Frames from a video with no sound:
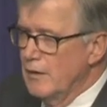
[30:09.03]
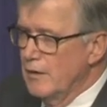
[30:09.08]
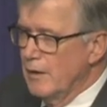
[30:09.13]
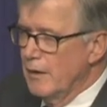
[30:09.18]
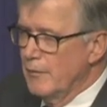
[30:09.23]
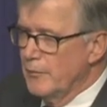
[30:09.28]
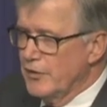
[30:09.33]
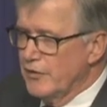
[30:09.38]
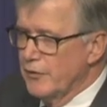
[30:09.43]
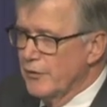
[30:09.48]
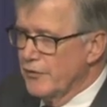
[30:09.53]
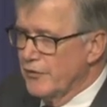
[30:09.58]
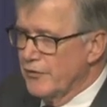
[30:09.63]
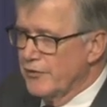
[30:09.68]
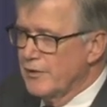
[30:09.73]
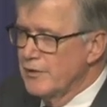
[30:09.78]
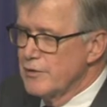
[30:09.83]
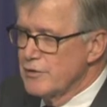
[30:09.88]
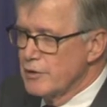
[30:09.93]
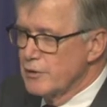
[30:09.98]
I'm still
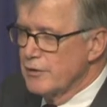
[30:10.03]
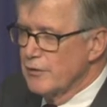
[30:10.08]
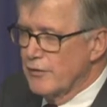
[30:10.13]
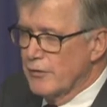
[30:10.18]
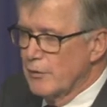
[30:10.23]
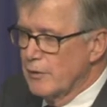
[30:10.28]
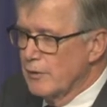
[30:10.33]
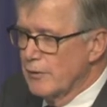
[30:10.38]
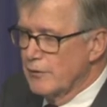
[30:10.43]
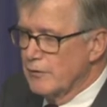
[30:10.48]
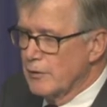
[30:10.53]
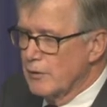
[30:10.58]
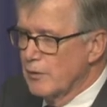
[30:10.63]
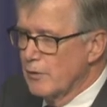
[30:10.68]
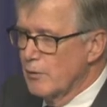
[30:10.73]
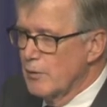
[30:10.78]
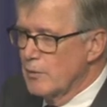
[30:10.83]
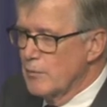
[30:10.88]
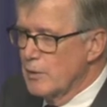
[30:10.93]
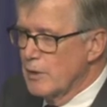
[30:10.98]
teaching, so I don't have to
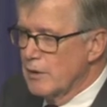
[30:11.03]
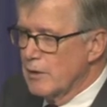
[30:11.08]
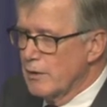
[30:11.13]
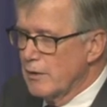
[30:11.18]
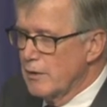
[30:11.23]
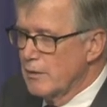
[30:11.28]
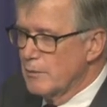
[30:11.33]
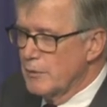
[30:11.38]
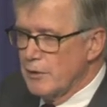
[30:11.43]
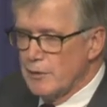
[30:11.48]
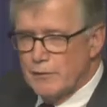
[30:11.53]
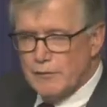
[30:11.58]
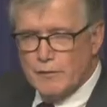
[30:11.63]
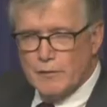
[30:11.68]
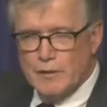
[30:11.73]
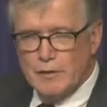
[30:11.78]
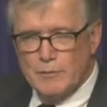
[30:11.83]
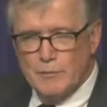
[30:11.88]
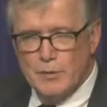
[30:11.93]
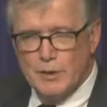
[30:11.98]
go on Medicare. I'm
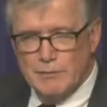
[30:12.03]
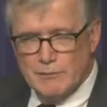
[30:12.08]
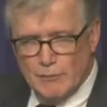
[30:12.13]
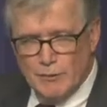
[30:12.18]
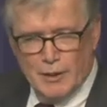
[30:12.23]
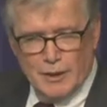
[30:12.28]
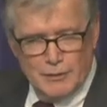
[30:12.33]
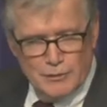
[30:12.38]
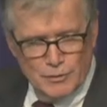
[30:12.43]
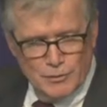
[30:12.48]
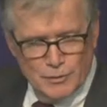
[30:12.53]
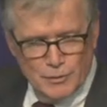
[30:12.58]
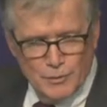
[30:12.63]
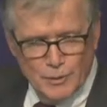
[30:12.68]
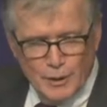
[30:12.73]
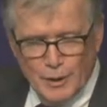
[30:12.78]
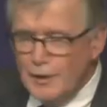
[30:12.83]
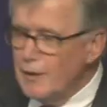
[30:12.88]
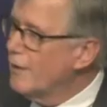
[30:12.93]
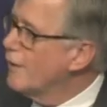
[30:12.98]
terrified. But when I
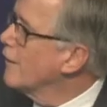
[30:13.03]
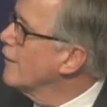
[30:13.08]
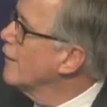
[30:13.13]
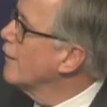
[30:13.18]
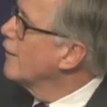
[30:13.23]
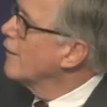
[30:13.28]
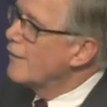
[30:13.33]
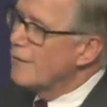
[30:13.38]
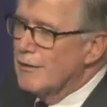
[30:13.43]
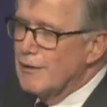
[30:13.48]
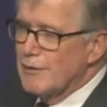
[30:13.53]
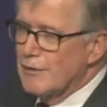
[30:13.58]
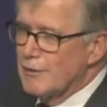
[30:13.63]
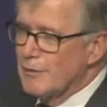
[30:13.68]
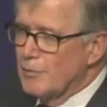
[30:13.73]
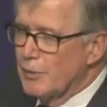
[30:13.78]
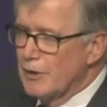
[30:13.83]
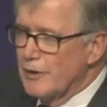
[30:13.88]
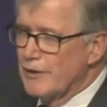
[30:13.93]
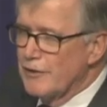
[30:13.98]
do,
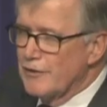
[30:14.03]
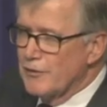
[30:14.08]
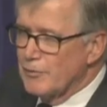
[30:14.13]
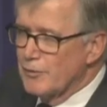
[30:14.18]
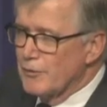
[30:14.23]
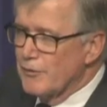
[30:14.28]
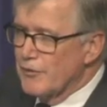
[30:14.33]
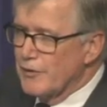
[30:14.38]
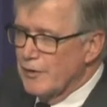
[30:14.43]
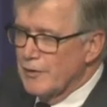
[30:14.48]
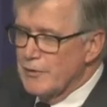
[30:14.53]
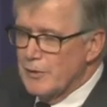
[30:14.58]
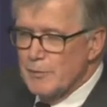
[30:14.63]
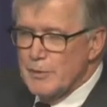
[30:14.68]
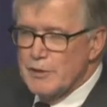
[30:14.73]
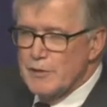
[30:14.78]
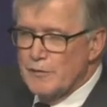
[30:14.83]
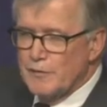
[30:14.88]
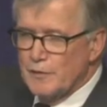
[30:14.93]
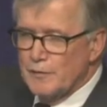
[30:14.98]
the plans would say there'd
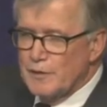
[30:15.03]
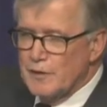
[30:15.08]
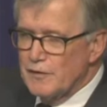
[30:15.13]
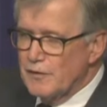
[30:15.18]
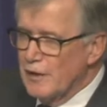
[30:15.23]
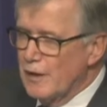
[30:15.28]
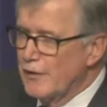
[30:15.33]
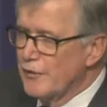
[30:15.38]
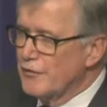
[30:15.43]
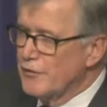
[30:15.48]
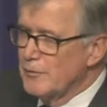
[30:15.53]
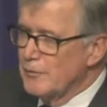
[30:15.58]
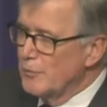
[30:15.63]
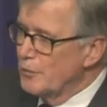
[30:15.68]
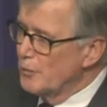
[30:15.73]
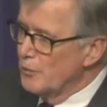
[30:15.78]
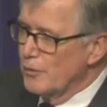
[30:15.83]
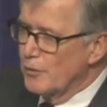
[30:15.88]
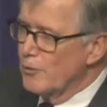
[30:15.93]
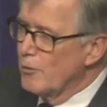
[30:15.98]
be the $50,000
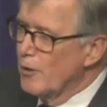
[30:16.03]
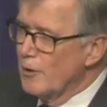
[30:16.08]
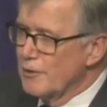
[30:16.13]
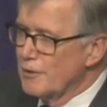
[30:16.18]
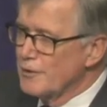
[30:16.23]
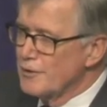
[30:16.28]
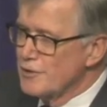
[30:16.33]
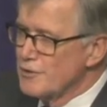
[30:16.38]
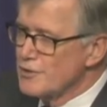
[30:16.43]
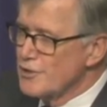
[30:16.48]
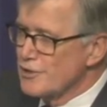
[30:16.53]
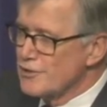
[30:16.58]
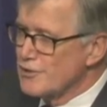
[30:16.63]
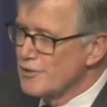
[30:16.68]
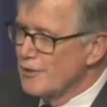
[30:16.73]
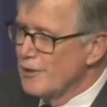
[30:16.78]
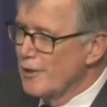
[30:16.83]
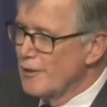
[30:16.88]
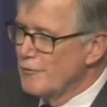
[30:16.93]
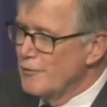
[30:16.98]
per quality
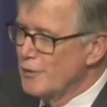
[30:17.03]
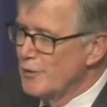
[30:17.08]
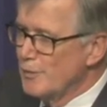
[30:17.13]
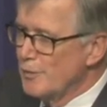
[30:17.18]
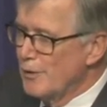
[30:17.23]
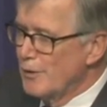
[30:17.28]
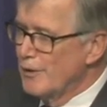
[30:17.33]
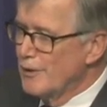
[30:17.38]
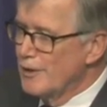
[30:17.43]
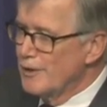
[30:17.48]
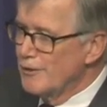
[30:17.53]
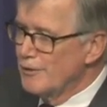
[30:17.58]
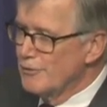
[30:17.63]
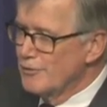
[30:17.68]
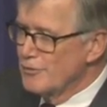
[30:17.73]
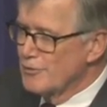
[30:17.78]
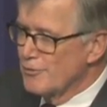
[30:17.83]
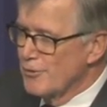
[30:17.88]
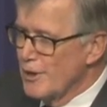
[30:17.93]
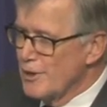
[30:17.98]
adjusted life year plan,
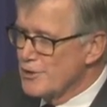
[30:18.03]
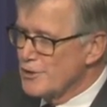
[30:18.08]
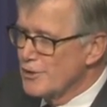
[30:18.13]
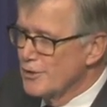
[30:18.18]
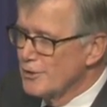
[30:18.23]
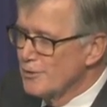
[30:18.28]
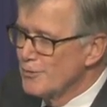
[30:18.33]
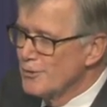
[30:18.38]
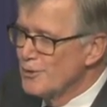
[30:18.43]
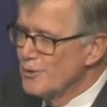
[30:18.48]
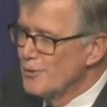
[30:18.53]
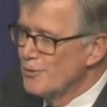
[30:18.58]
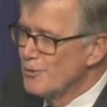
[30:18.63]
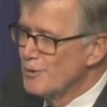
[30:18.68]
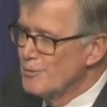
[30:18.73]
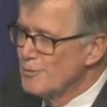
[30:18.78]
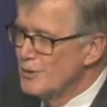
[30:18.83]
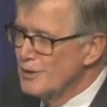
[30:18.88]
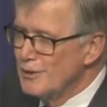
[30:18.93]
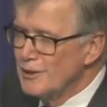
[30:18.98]
whose rationing rule
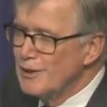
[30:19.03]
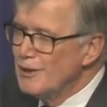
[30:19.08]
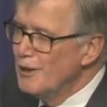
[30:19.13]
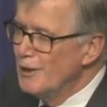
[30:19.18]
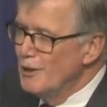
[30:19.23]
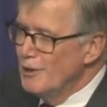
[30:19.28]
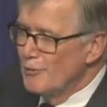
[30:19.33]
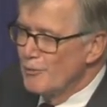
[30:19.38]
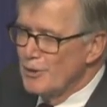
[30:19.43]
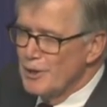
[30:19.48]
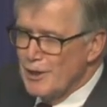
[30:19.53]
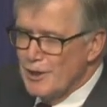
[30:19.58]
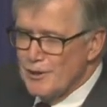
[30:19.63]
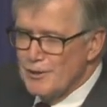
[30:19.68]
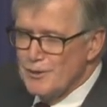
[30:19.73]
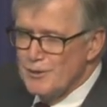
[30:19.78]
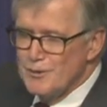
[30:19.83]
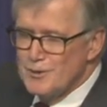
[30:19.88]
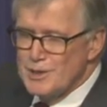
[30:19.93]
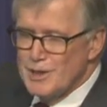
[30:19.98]
would be, we
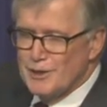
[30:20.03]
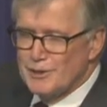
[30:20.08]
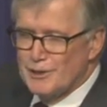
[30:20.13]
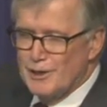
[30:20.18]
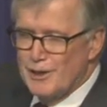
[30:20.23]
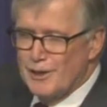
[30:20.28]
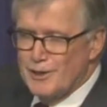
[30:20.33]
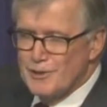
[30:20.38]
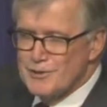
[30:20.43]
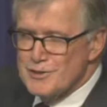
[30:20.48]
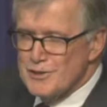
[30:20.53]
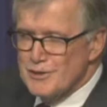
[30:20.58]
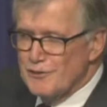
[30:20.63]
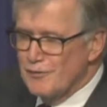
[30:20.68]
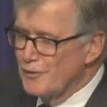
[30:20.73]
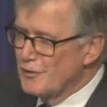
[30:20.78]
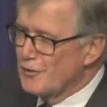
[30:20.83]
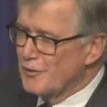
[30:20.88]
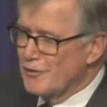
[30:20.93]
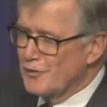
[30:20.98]
add new technology
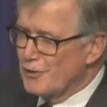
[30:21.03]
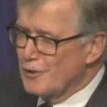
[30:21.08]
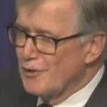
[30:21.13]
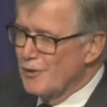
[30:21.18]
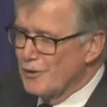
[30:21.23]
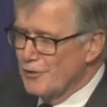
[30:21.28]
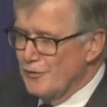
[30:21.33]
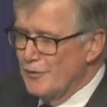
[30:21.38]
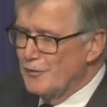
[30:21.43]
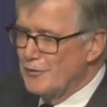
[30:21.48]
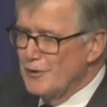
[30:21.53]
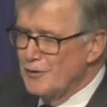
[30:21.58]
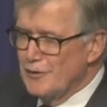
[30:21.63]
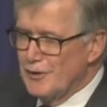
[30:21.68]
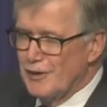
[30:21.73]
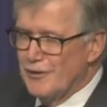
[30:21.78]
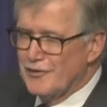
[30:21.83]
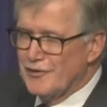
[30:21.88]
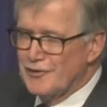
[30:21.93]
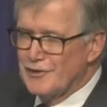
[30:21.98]
if it costs
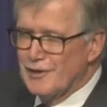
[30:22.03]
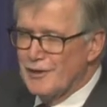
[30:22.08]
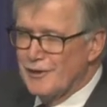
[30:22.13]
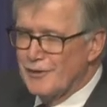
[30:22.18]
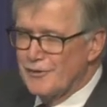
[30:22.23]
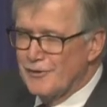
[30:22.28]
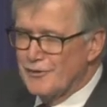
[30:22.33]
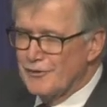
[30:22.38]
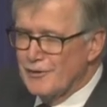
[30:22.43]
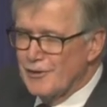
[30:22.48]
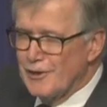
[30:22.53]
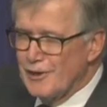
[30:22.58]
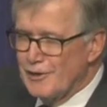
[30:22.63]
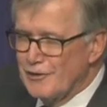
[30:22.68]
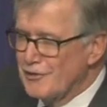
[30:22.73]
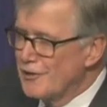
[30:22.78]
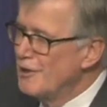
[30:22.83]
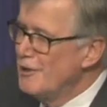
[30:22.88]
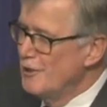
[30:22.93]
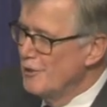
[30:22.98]
$50,000 or
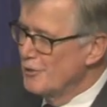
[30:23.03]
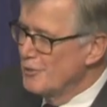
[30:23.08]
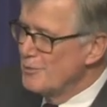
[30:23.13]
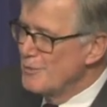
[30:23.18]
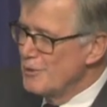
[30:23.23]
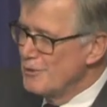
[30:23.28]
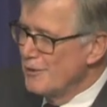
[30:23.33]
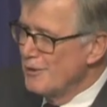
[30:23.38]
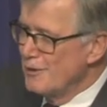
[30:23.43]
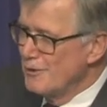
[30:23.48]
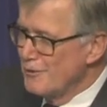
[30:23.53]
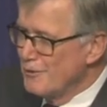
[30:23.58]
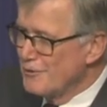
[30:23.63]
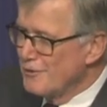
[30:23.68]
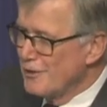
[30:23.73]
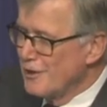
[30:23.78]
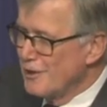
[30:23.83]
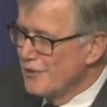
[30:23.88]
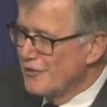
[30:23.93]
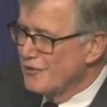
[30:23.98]
less. There'd be the $100,000,
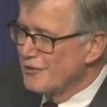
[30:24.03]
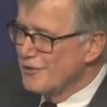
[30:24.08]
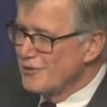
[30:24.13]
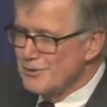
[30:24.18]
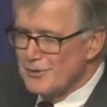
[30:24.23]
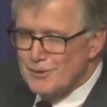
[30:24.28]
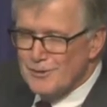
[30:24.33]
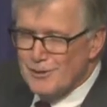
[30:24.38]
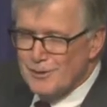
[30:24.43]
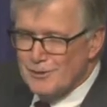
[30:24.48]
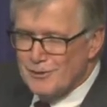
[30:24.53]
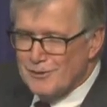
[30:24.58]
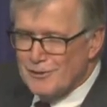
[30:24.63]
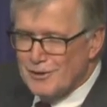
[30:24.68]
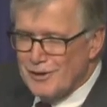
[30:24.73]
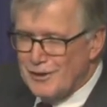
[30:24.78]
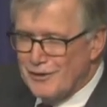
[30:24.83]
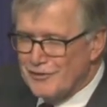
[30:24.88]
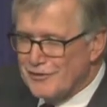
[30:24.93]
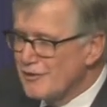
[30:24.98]
the
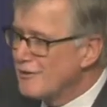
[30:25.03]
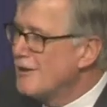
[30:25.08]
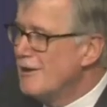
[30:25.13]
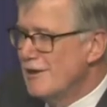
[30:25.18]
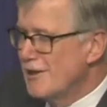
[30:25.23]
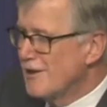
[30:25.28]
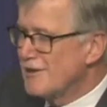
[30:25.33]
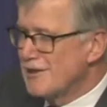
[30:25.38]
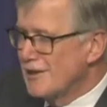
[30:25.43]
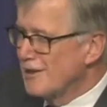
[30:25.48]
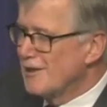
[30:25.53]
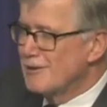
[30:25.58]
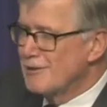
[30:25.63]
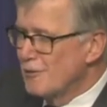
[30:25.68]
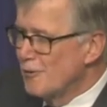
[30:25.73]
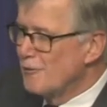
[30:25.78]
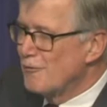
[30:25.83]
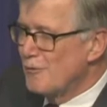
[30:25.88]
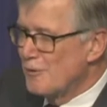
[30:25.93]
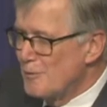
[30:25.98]
$200,000. I think I'd
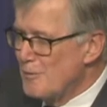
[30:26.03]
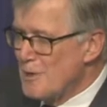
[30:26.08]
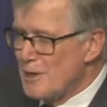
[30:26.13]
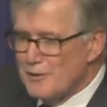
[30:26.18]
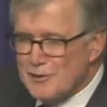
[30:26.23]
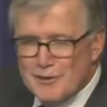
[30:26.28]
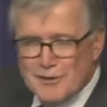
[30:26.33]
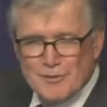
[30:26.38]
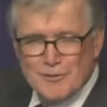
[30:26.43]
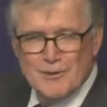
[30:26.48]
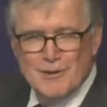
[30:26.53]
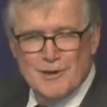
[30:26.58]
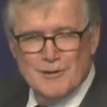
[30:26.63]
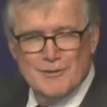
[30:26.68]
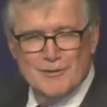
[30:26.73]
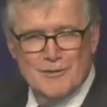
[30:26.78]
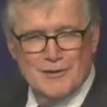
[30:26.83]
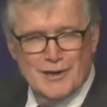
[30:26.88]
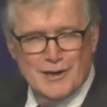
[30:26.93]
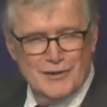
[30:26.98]
go for about the
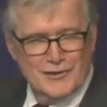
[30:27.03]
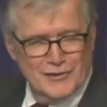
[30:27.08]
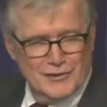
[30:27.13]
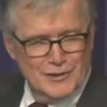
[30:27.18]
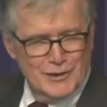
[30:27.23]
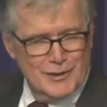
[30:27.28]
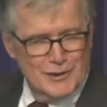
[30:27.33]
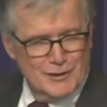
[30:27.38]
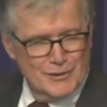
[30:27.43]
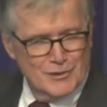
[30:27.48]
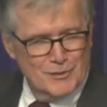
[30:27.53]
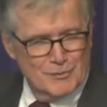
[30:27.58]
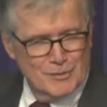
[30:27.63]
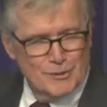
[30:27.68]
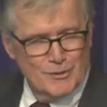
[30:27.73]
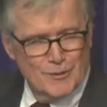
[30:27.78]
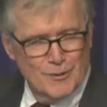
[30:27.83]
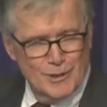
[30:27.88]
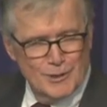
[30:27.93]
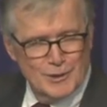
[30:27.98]
$300,000
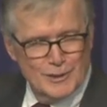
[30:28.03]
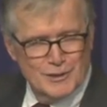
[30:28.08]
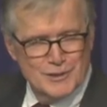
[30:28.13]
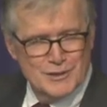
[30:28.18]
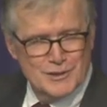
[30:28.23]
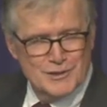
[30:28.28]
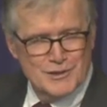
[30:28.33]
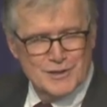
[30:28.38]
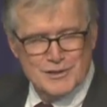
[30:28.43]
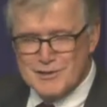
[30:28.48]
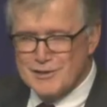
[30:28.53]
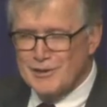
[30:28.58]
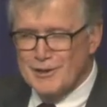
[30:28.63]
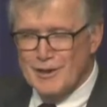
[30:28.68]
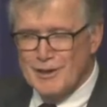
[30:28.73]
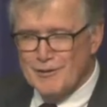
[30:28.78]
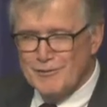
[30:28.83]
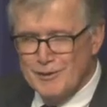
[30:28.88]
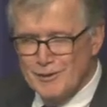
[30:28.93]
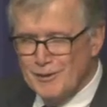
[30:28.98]
per quality adjusted
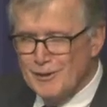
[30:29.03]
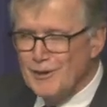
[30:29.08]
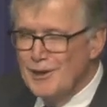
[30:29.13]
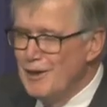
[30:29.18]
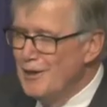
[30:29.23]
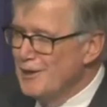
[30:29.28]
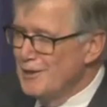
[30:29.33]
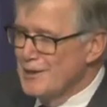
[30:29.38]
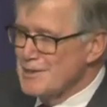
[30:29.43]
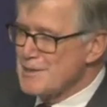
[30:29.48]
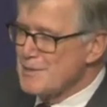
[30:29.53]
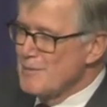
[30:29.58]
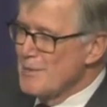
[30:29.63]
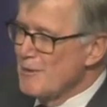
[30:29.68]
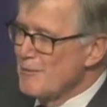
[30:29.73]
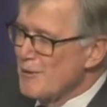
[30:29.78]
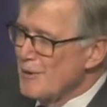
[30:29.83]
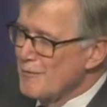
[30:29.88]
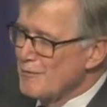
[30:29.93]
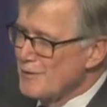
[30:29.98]
life year. That's what
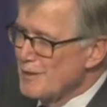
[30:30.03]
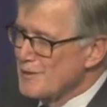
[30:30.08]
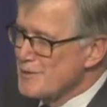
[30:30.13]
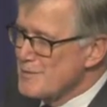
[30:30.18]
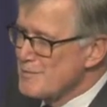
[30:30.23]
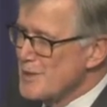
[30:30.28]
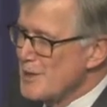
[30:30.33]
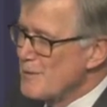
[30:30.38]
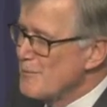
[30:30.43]
my wife tells me